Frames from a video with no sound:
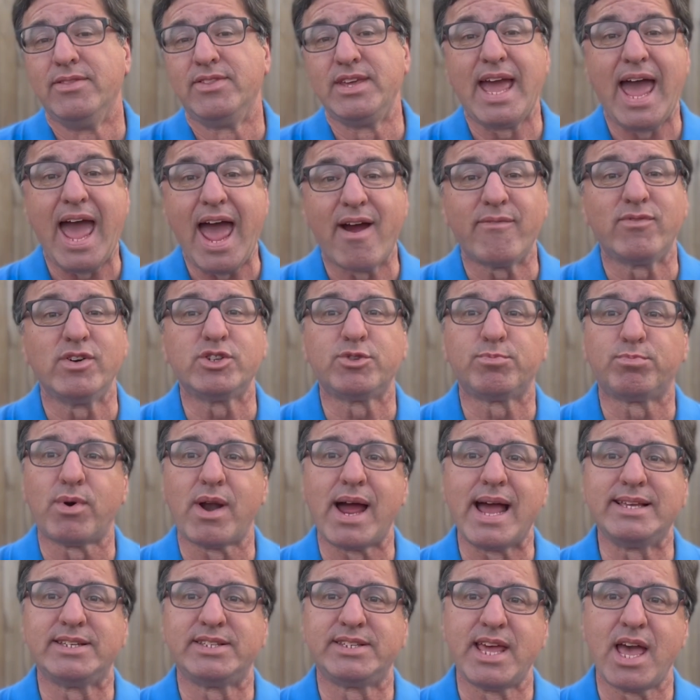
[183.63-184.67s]
The average
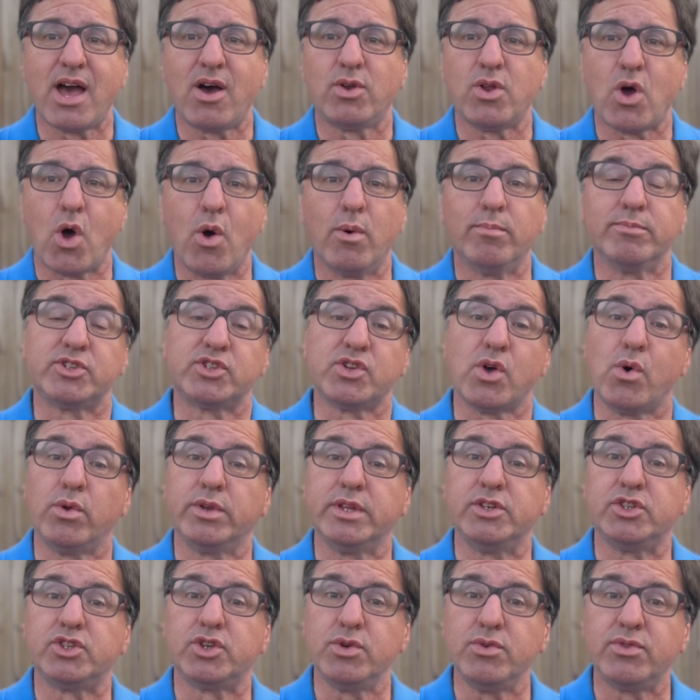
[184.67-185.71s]
price townhome
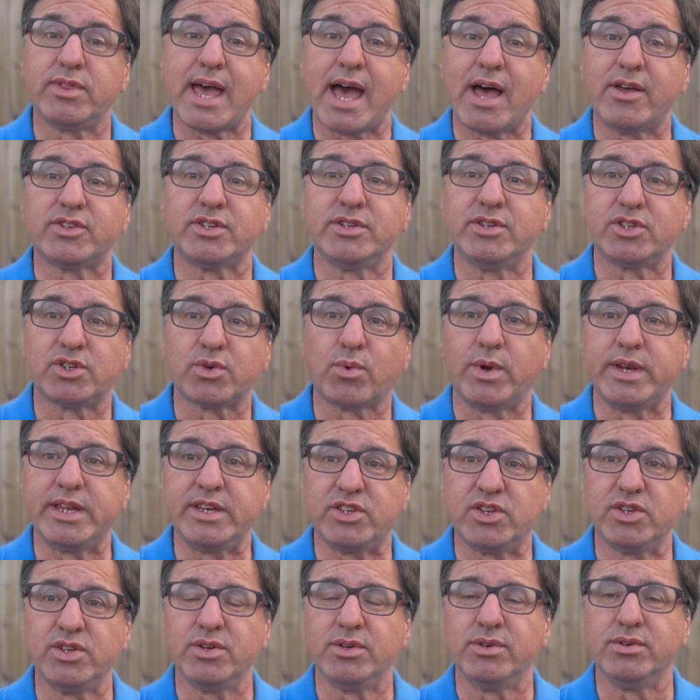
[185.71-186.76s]
sold in
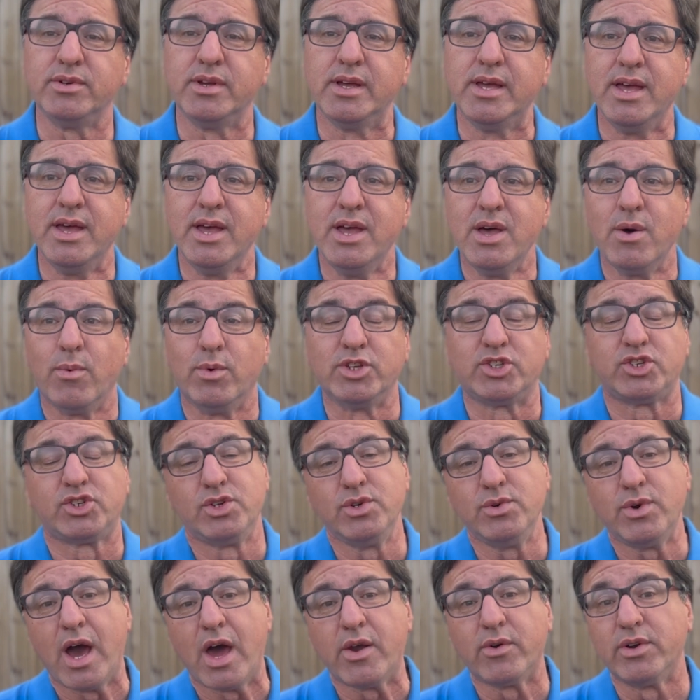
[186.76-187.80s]
2022 was
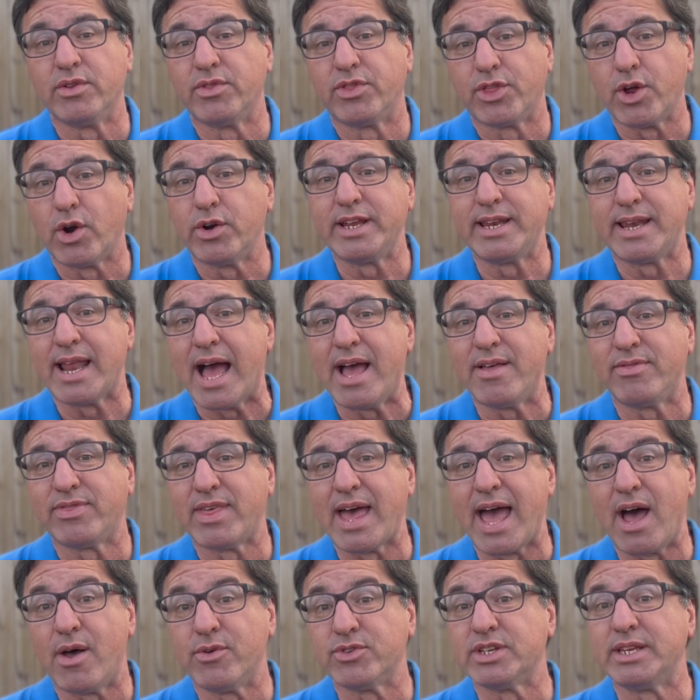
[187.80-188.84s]

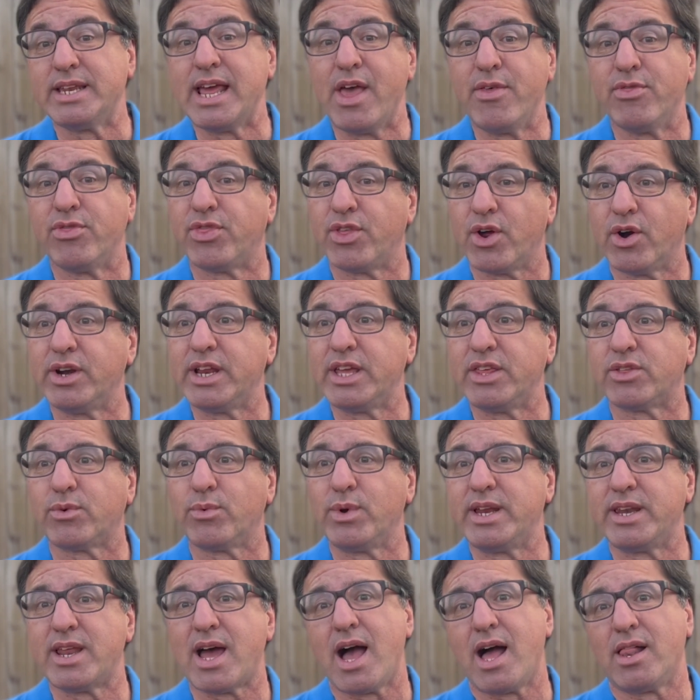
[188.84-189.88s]

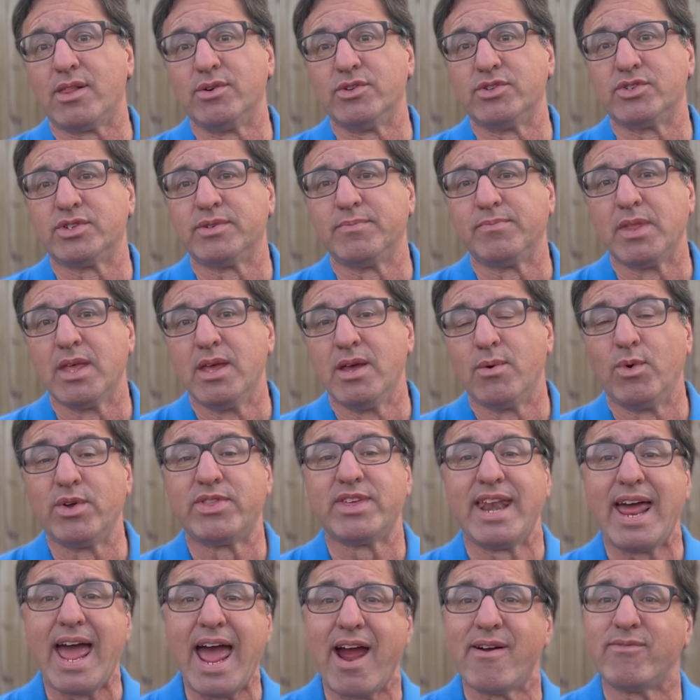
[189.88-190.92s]
$239,033,
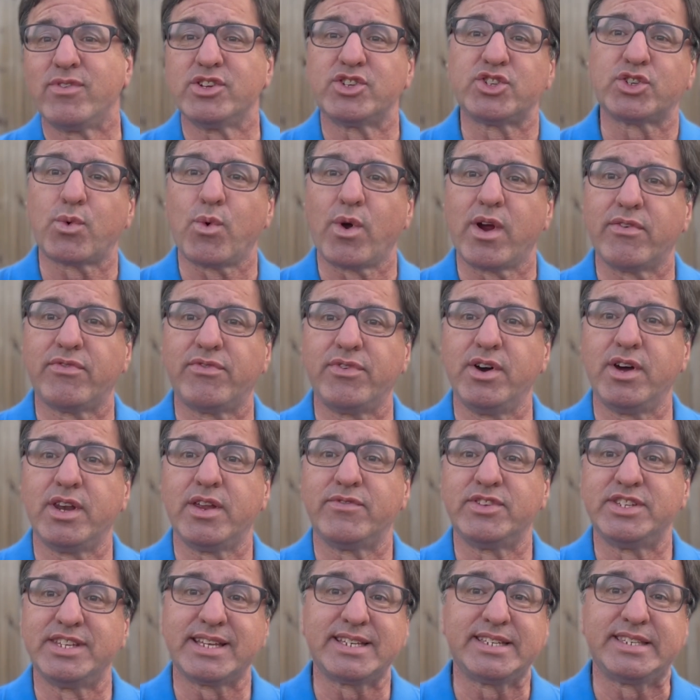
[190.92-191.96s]
with an average square foot
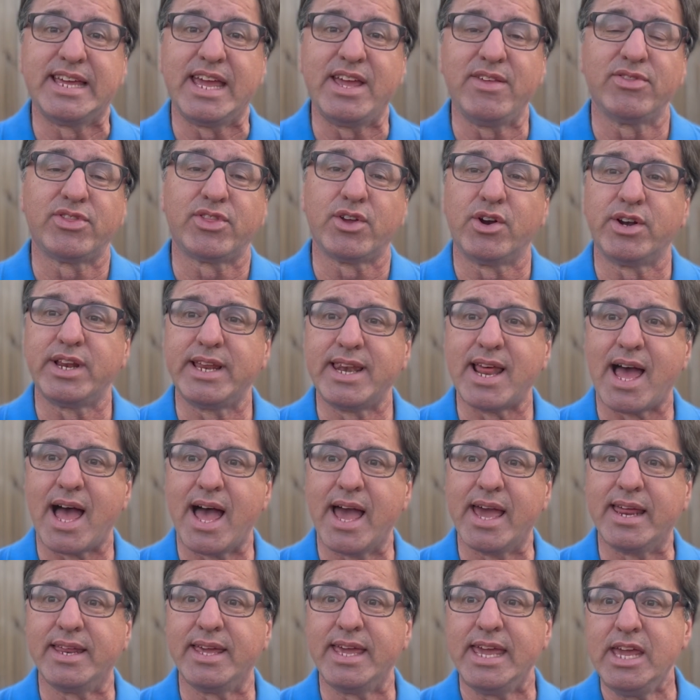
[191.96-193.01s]
of
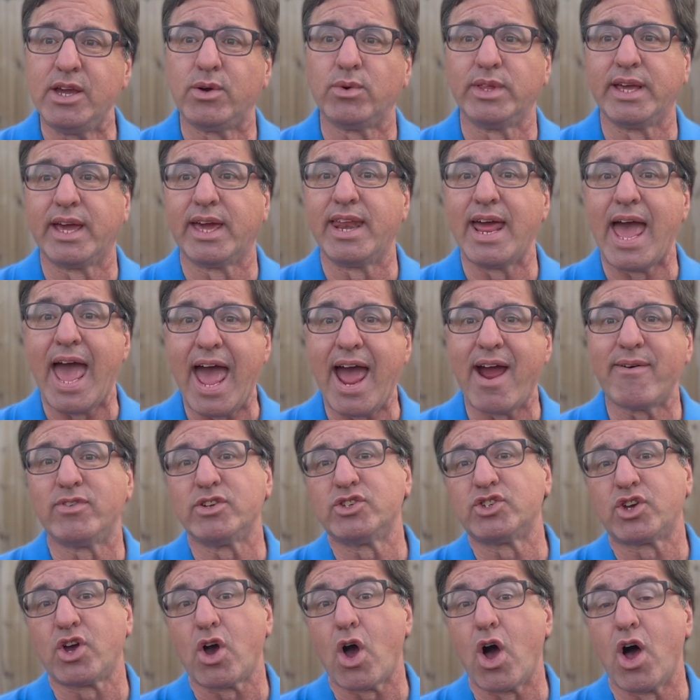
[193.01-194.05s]
$1,639, equaling an
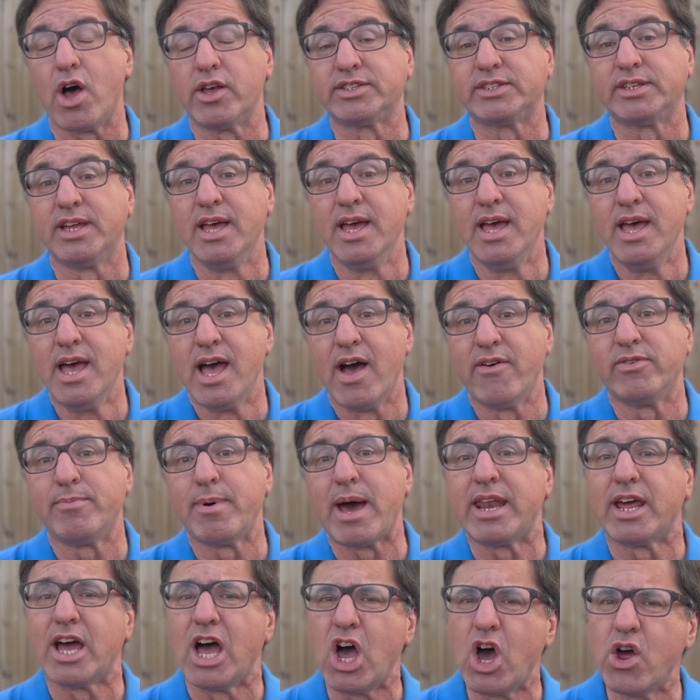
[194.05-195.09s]
average cost of
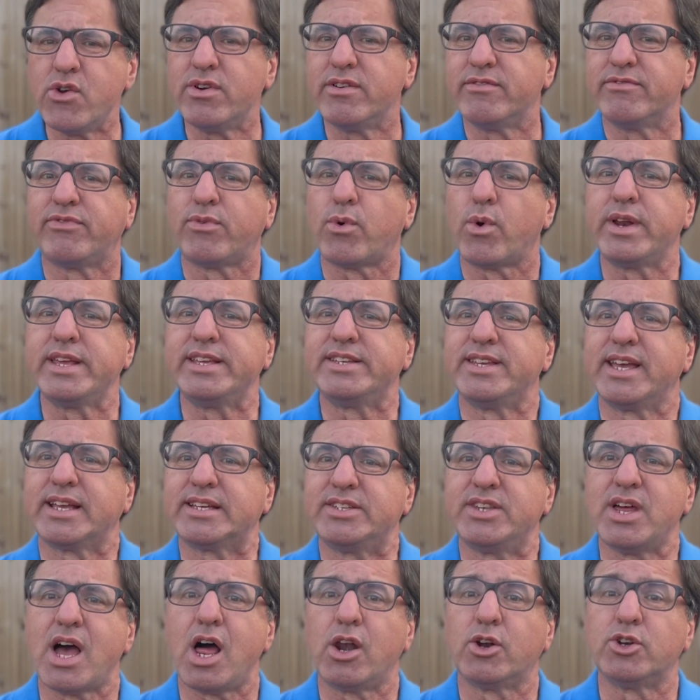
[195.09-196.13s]
about
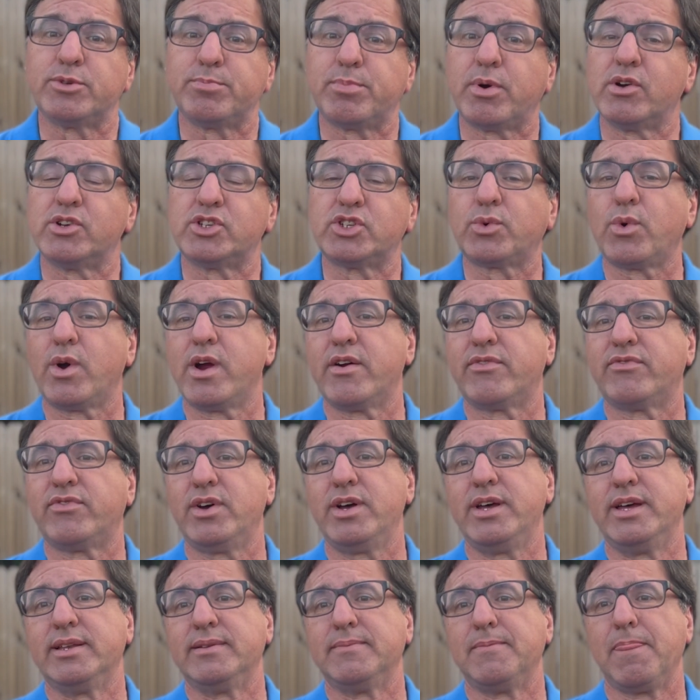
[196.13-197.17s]
$146 per square
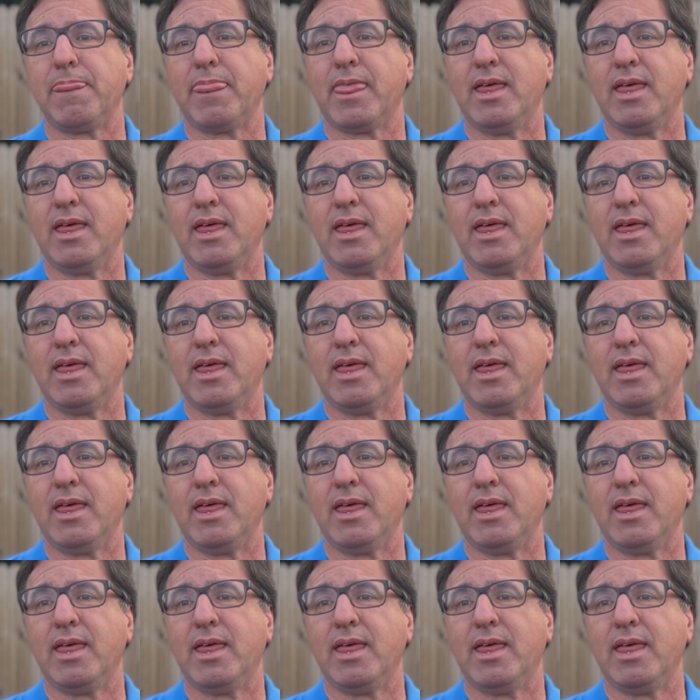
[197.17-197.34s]
foot.